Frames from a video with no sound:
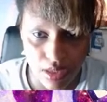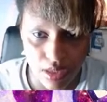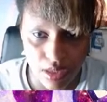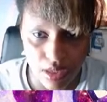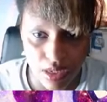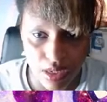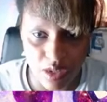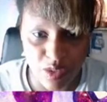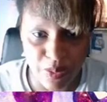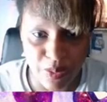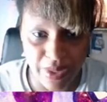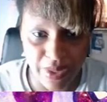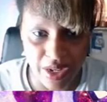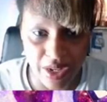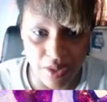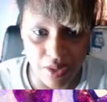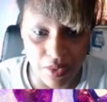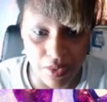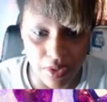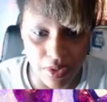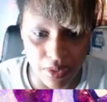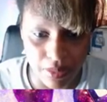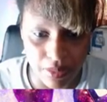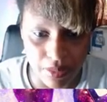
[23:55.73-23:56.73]
keep spaghetti
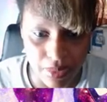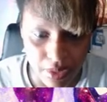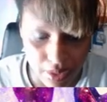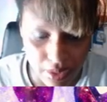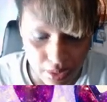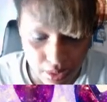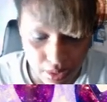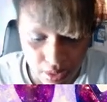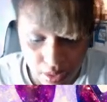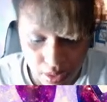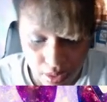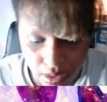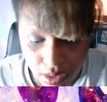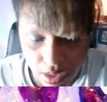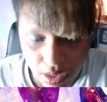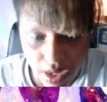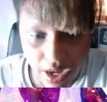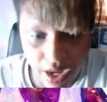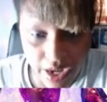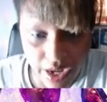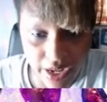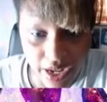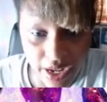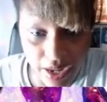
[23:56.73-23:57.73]
warm.
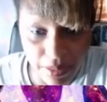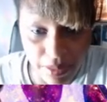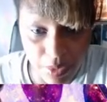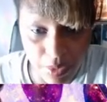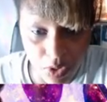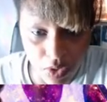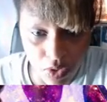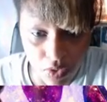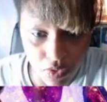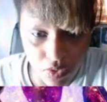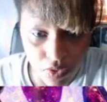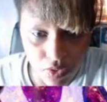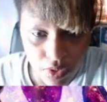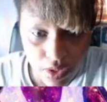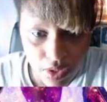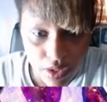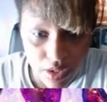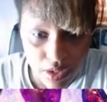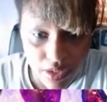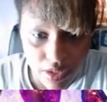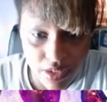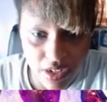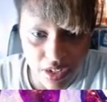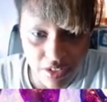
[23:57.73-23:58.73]
I can't move.
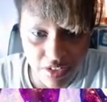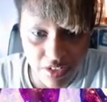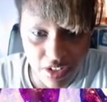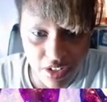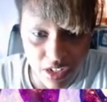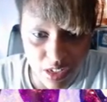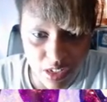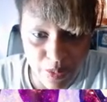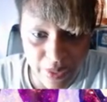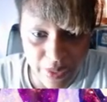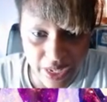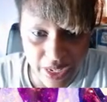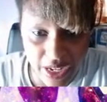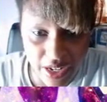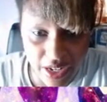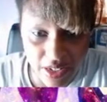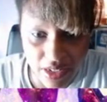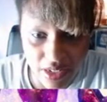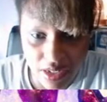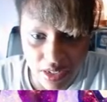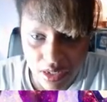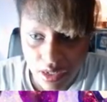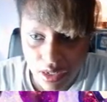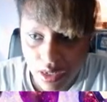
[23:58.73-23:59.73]
Touch on the spaghetti?